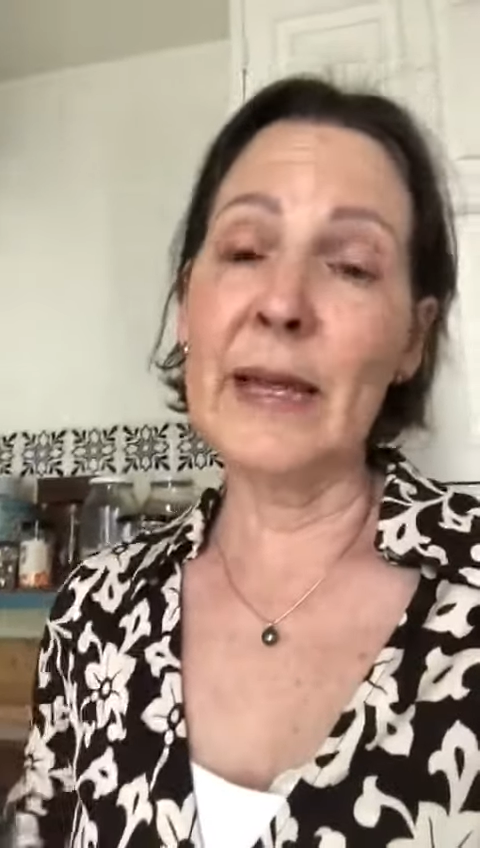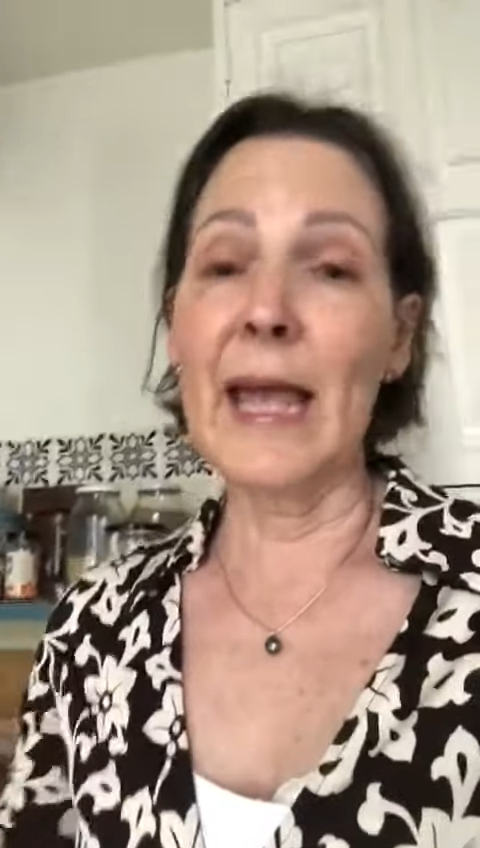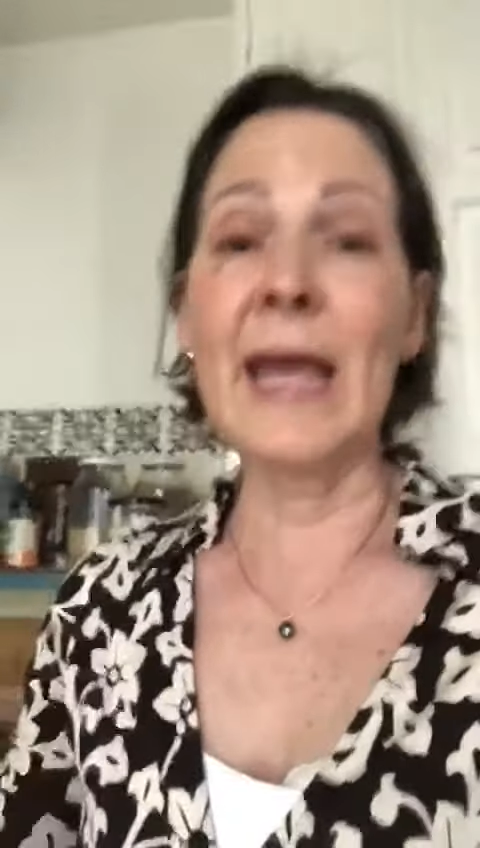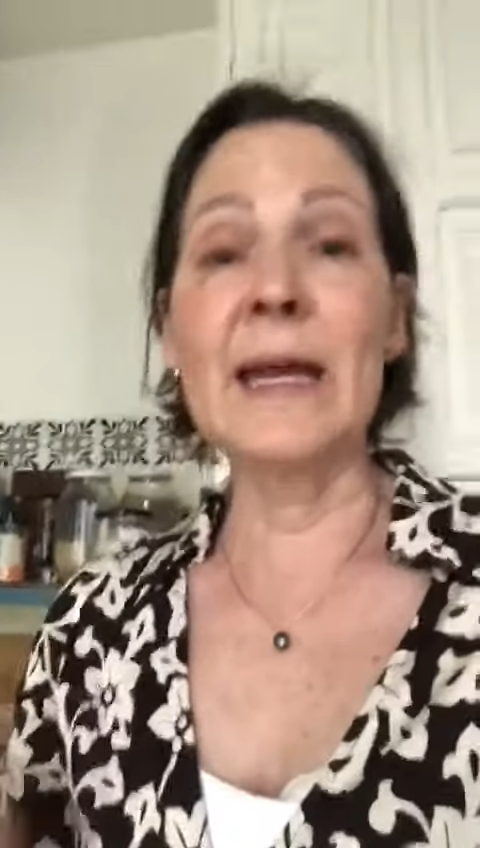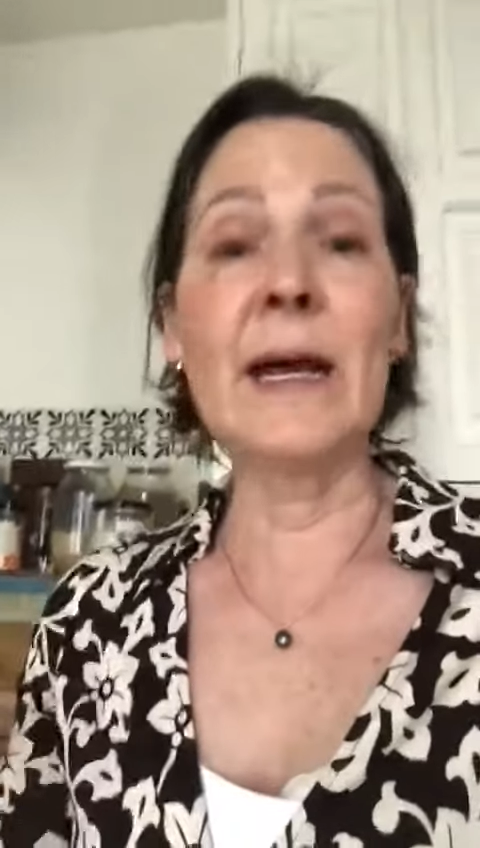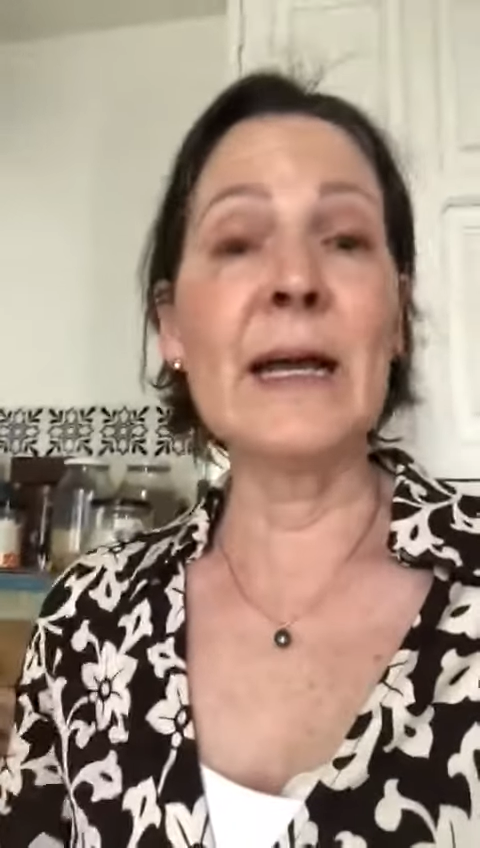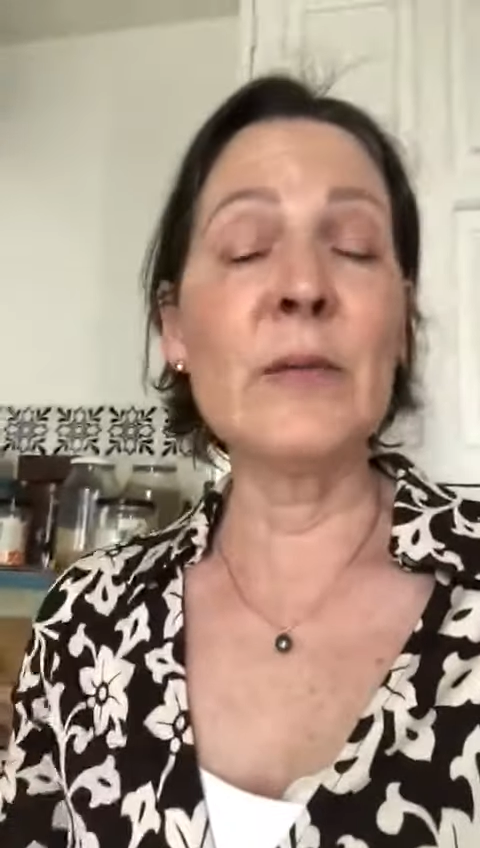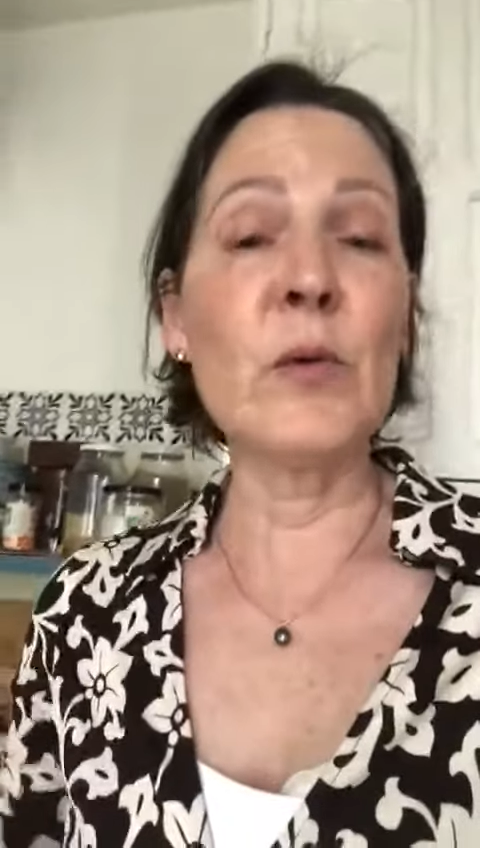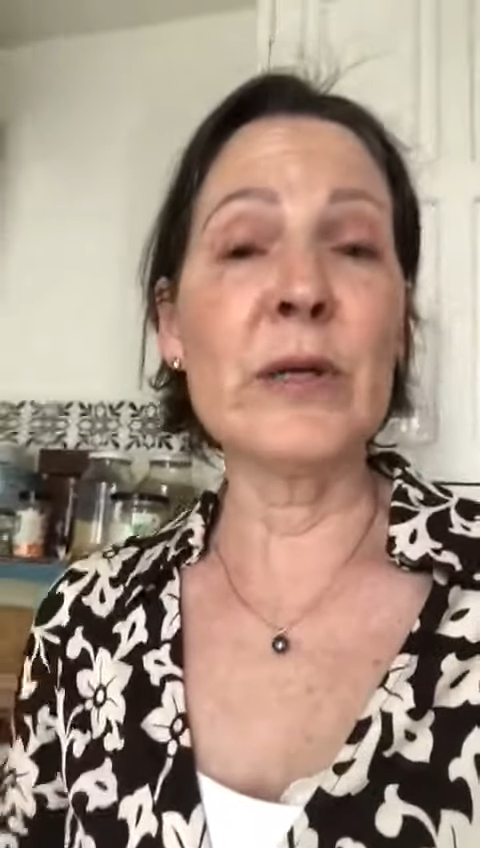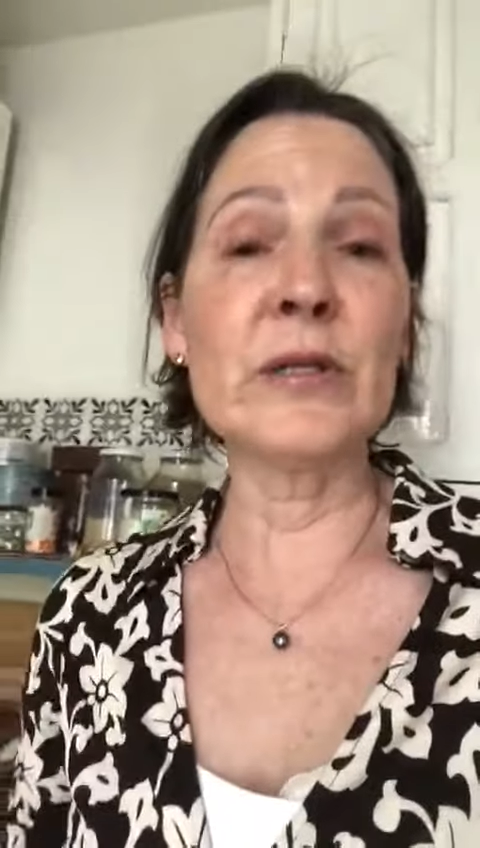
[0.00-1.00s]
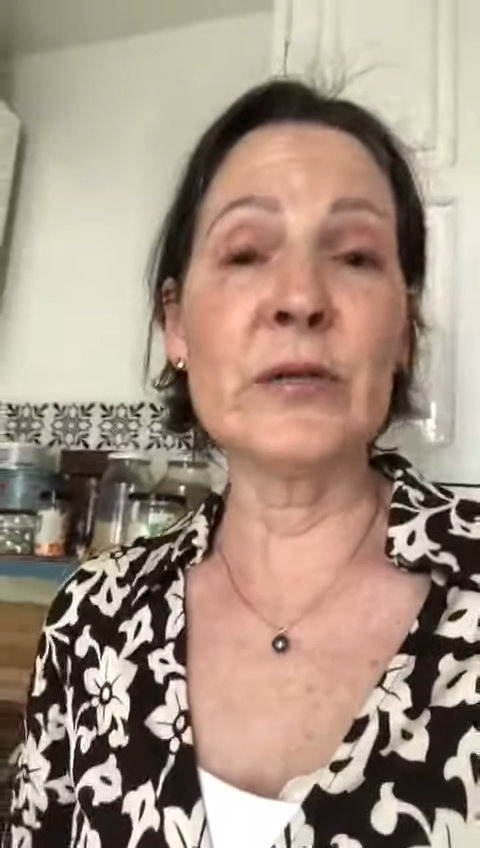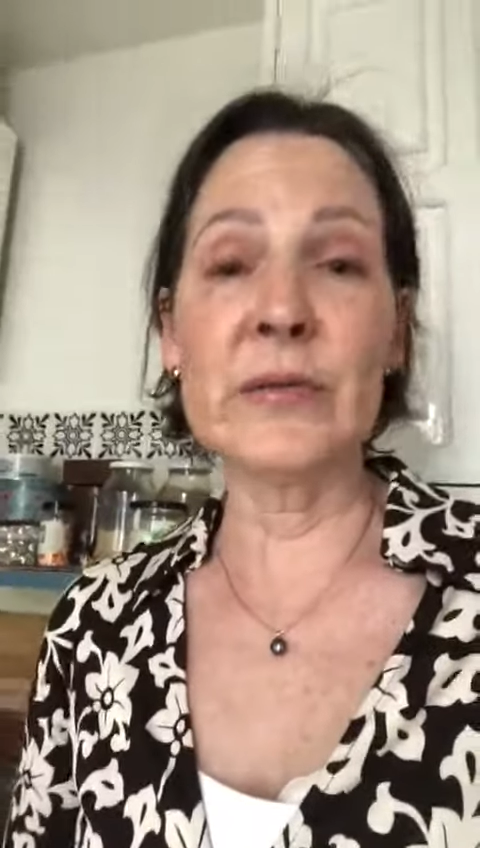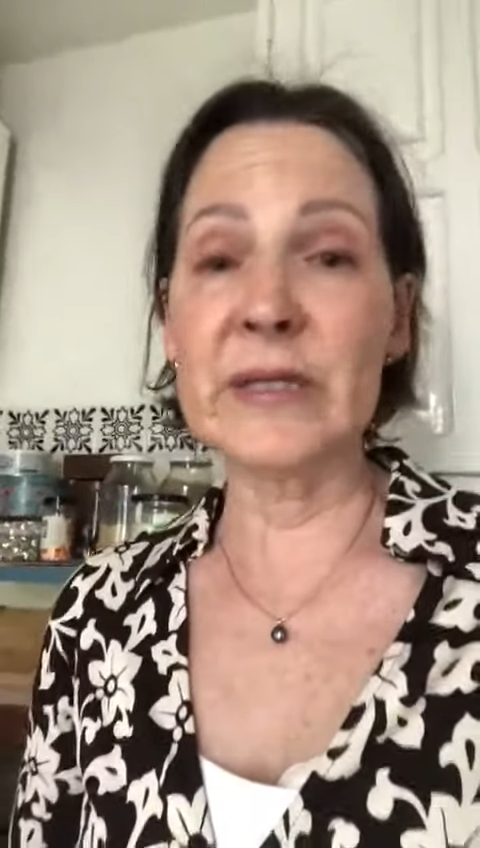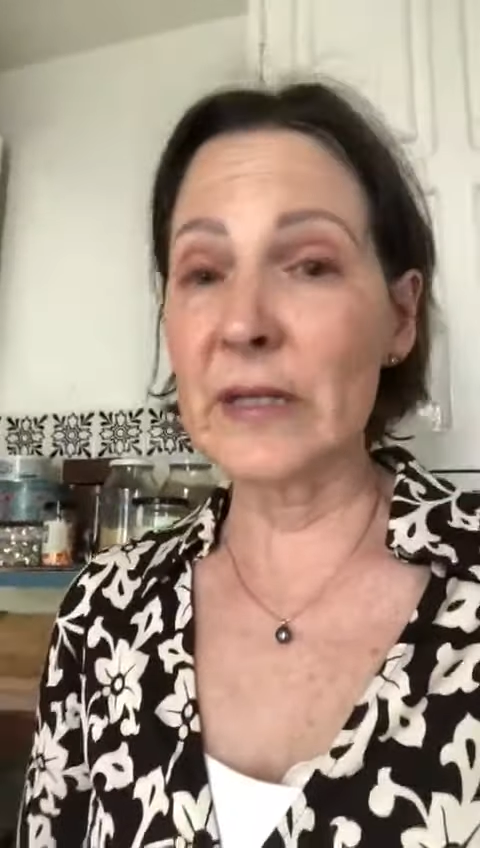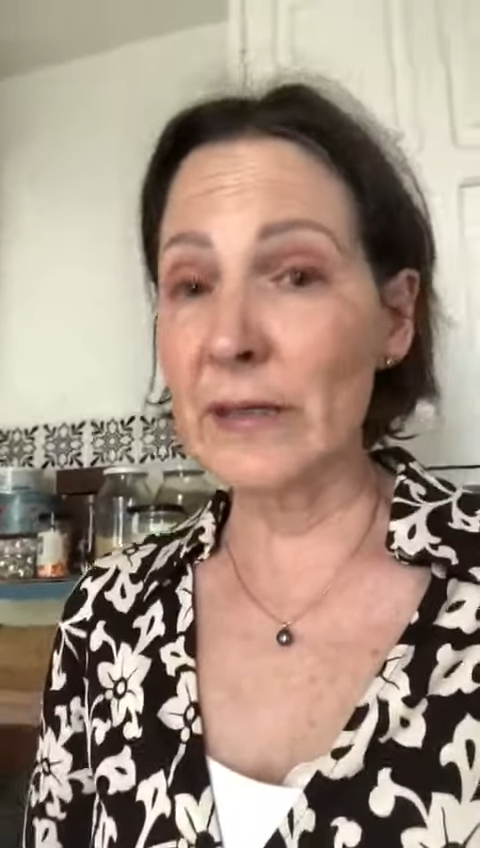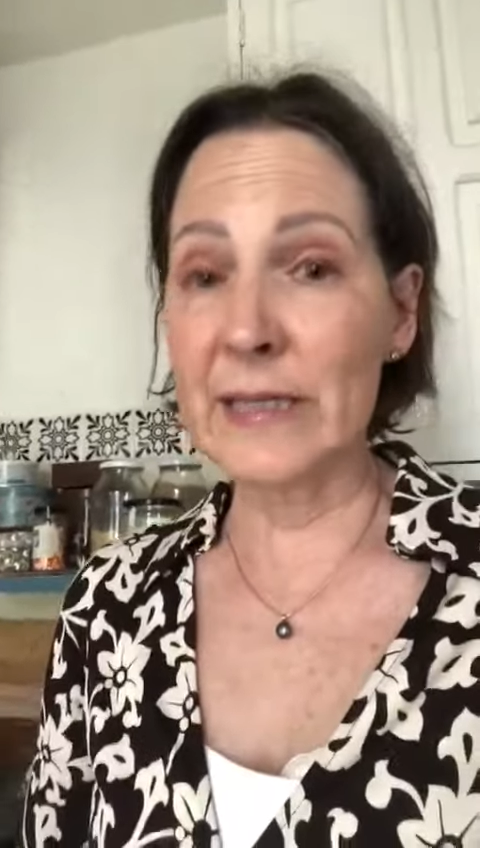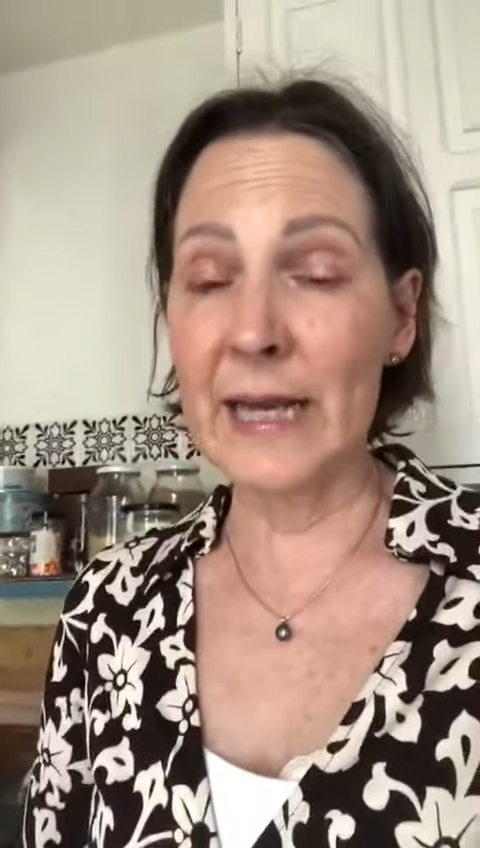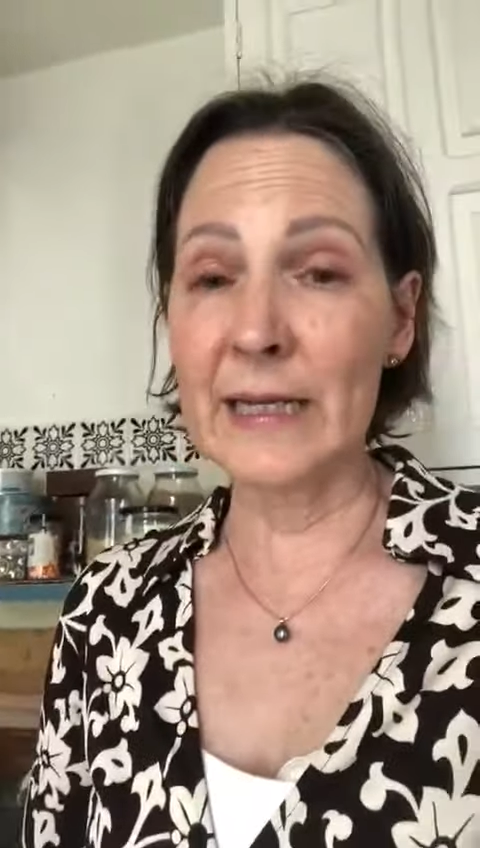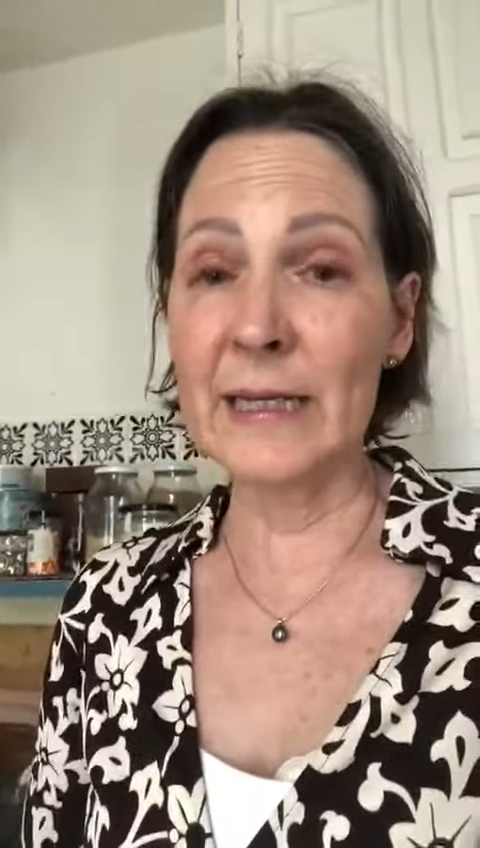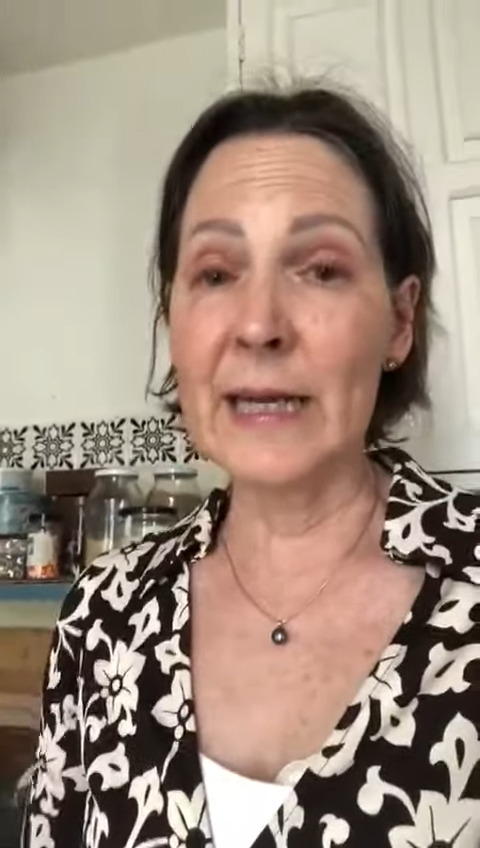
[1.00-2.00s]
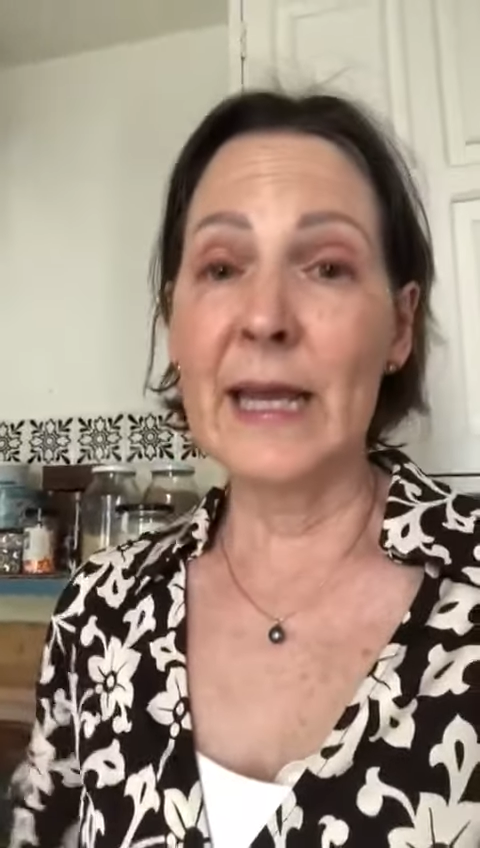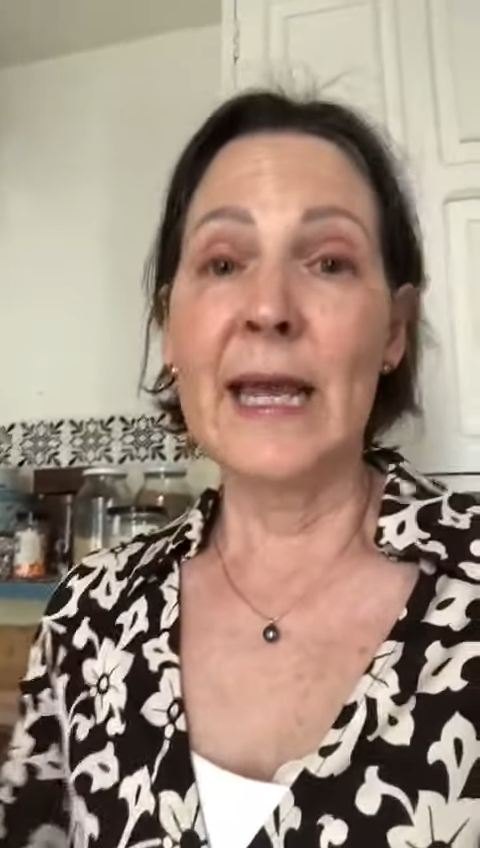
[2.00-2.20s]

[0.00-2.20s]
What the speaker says: and I'm going to saute it